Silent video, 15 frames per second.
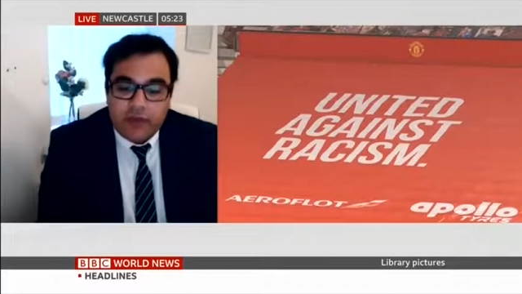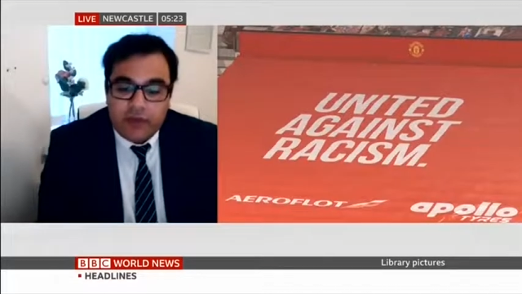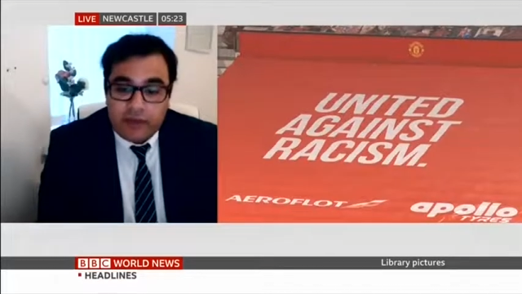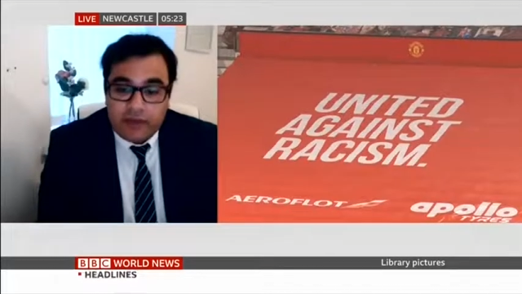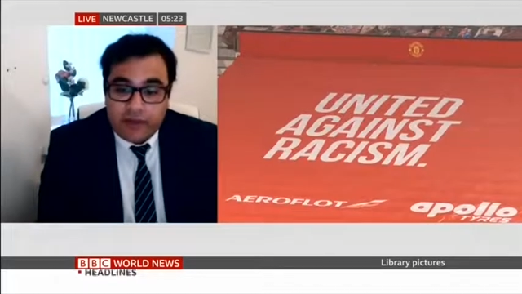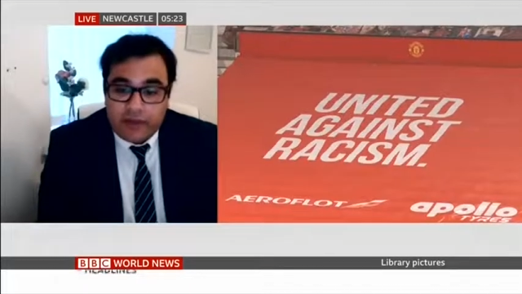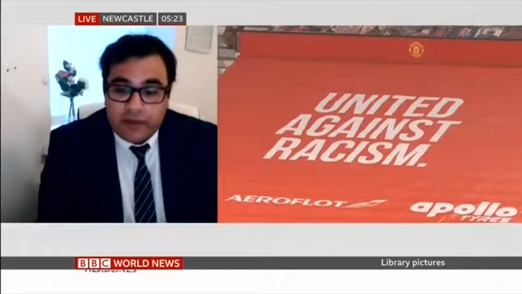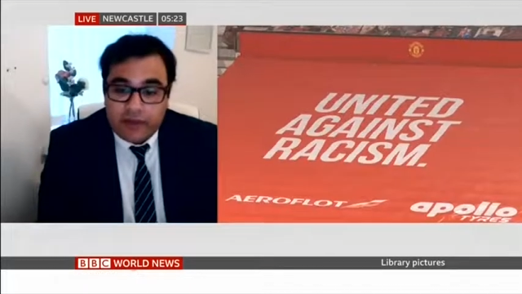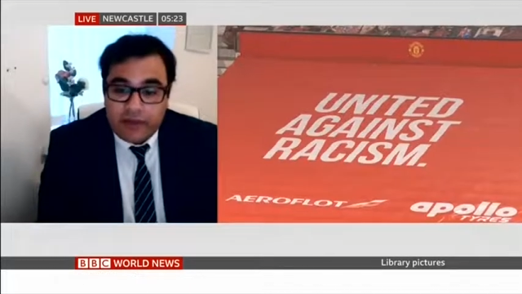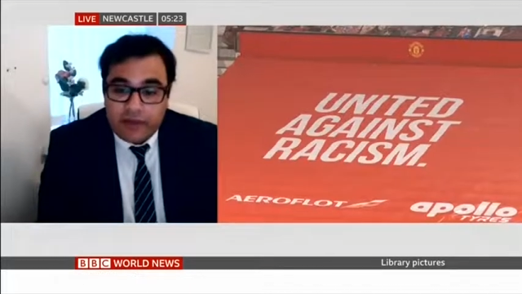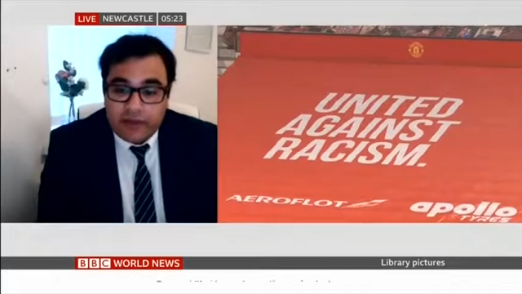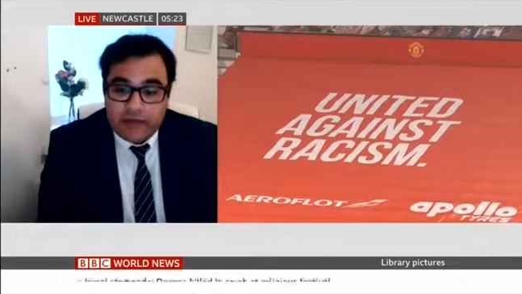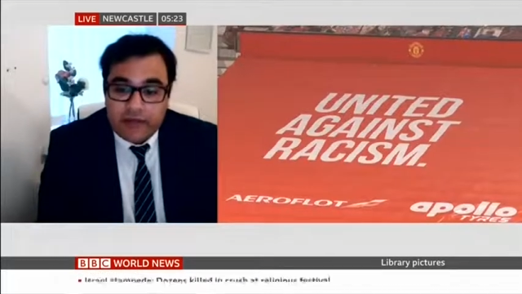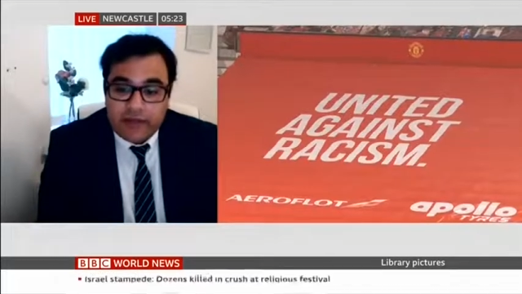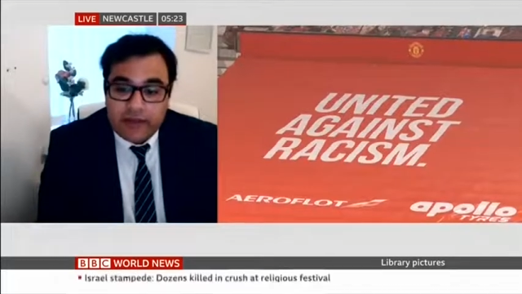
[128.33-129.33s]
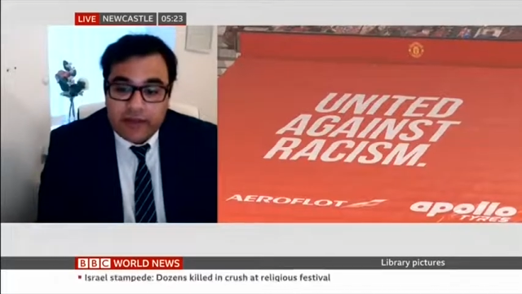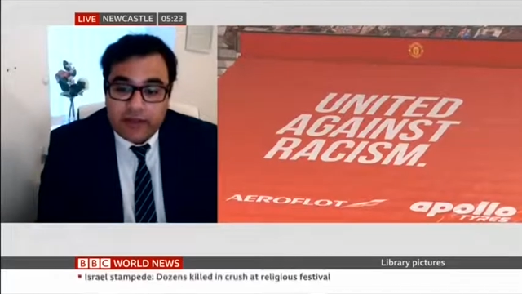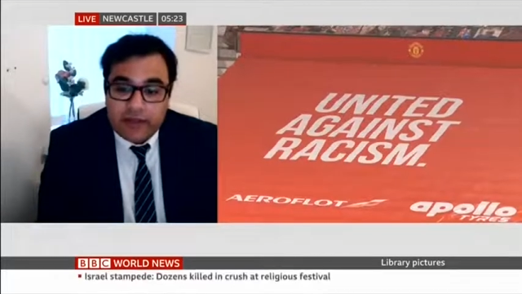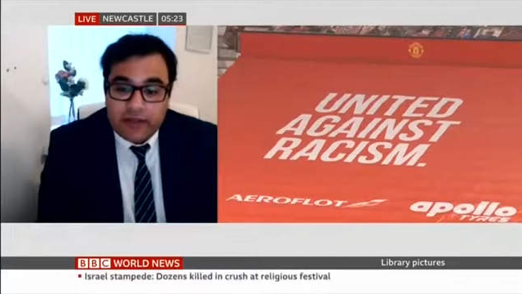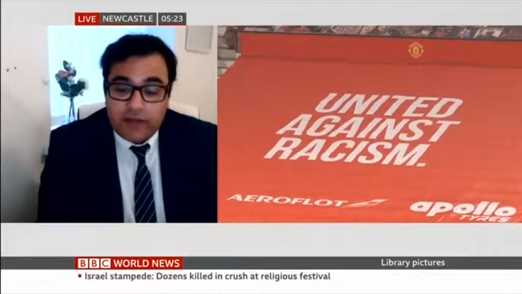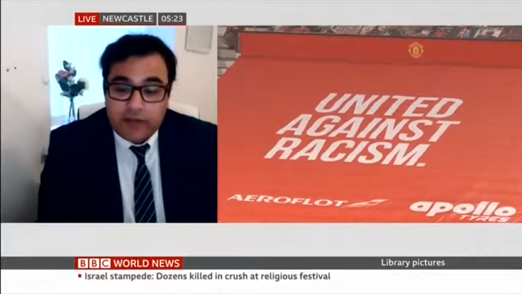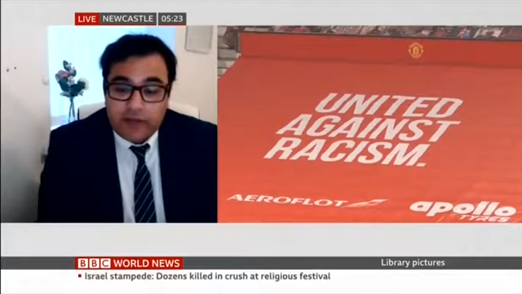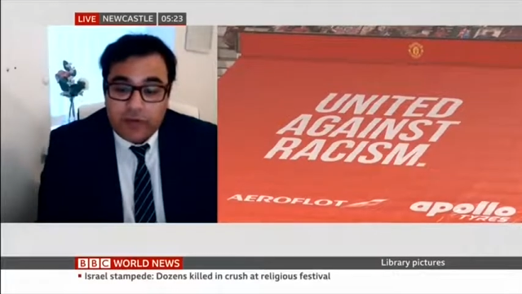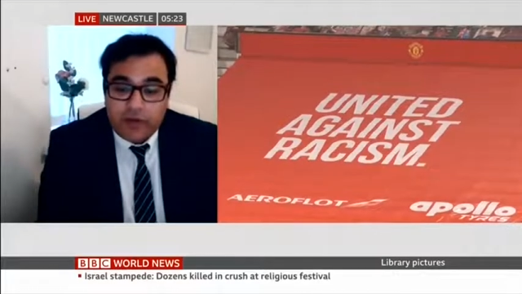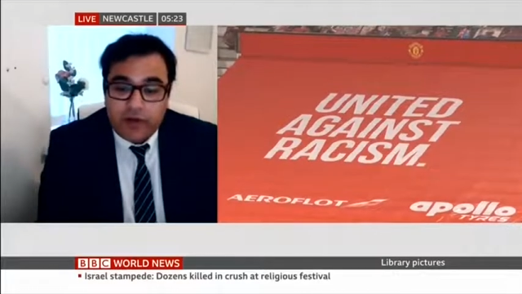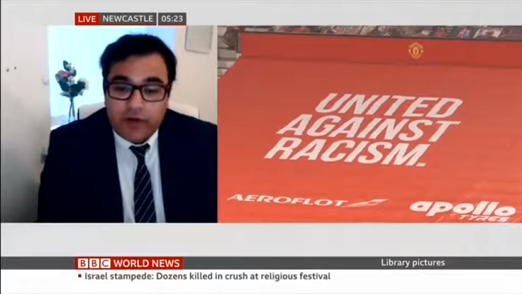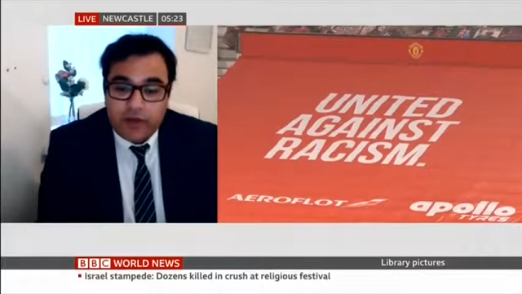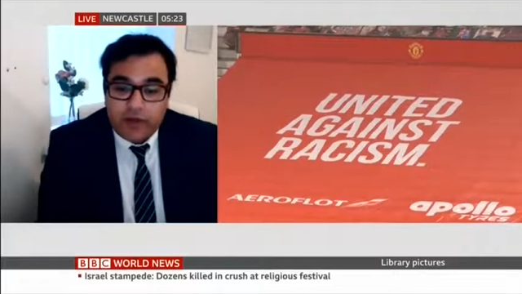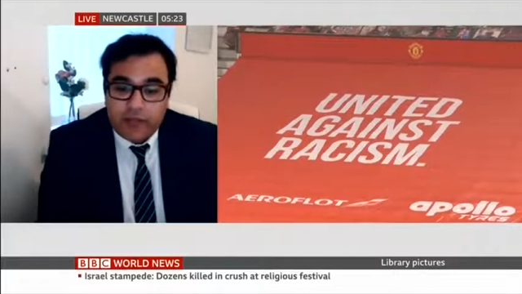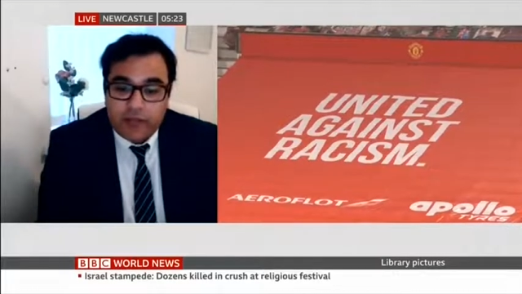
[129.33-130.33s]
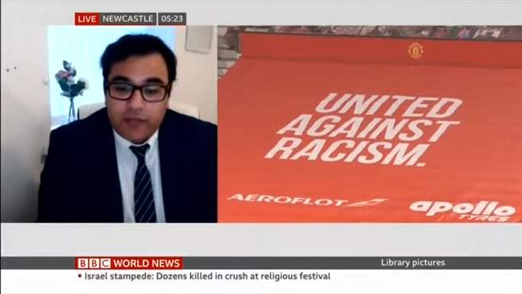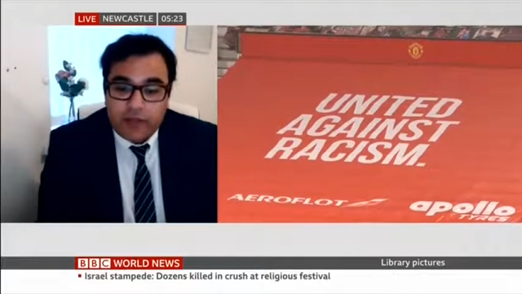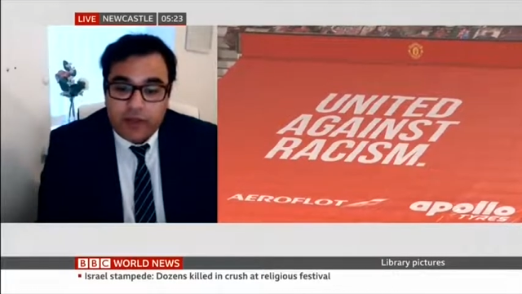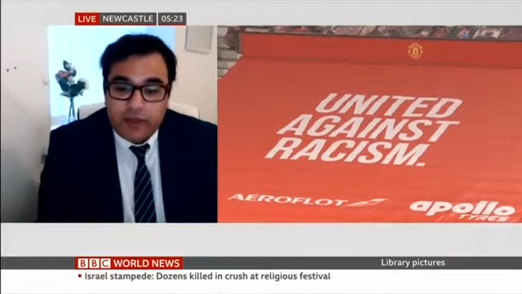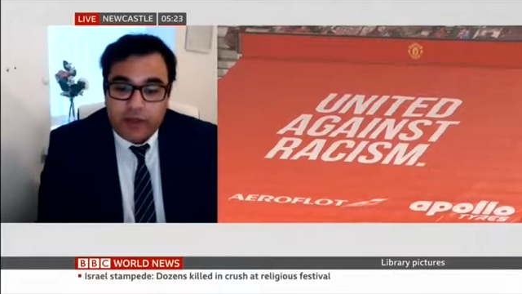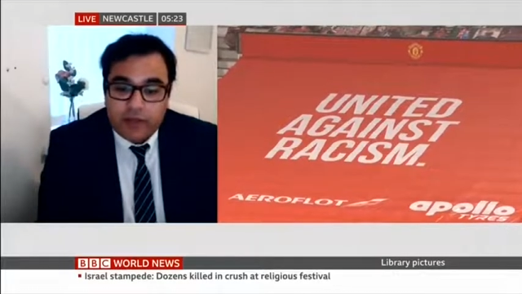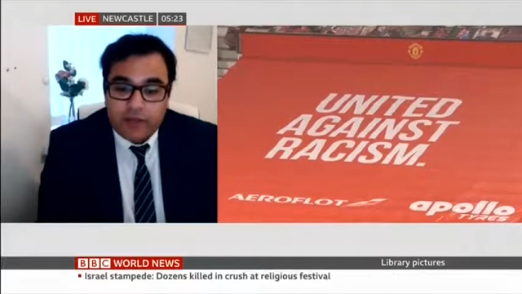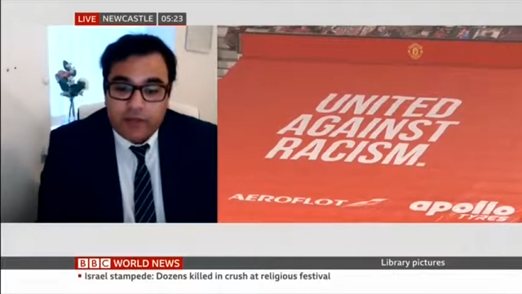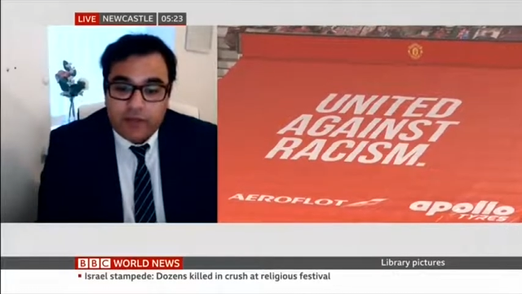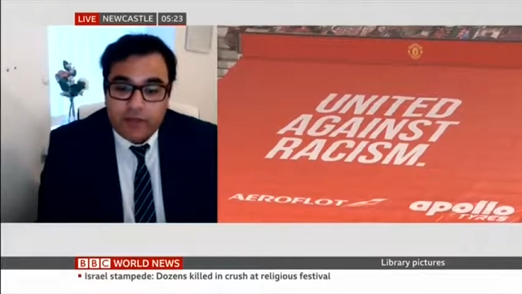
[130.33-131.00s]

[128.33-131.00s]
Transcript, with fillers: And then if they're deciding to kind of boycott um,